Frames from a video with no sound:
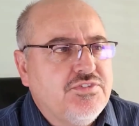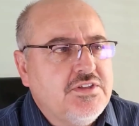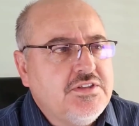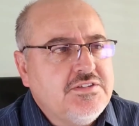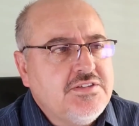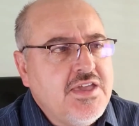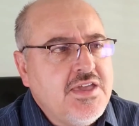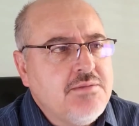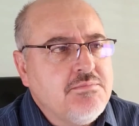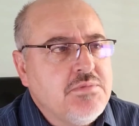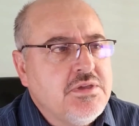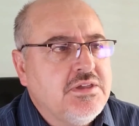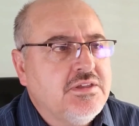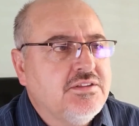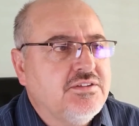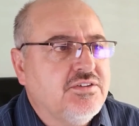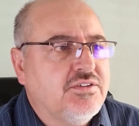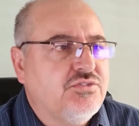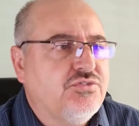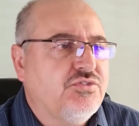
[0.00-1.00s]
ZTA
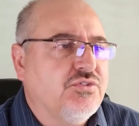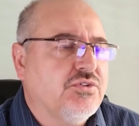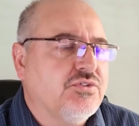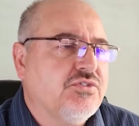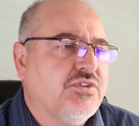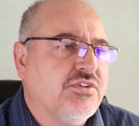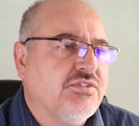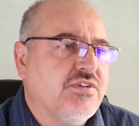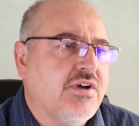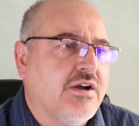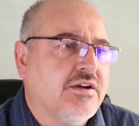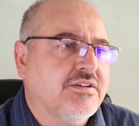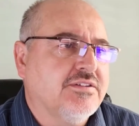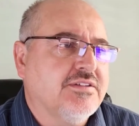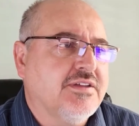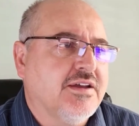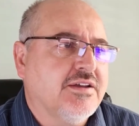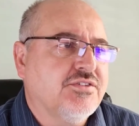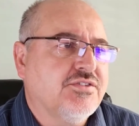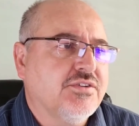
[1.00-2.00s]
means Zero Trust
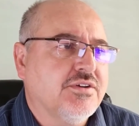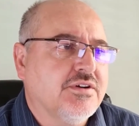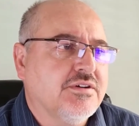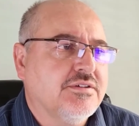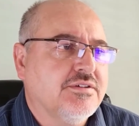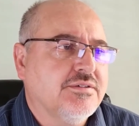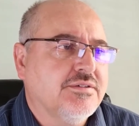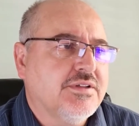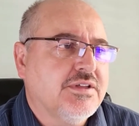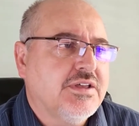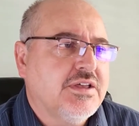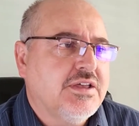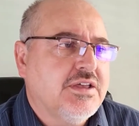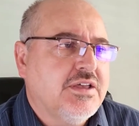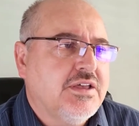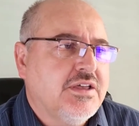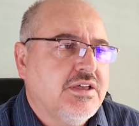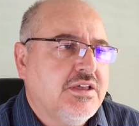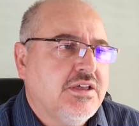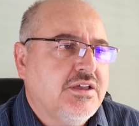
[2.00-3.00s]
Architecture.
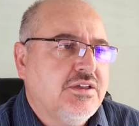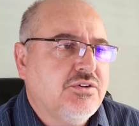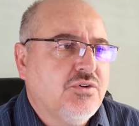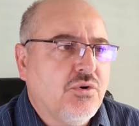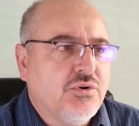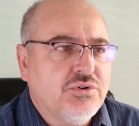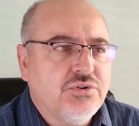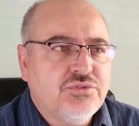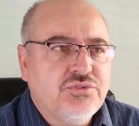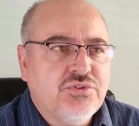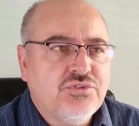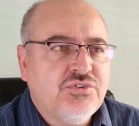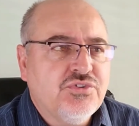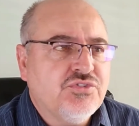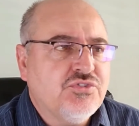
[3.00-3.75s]
In order to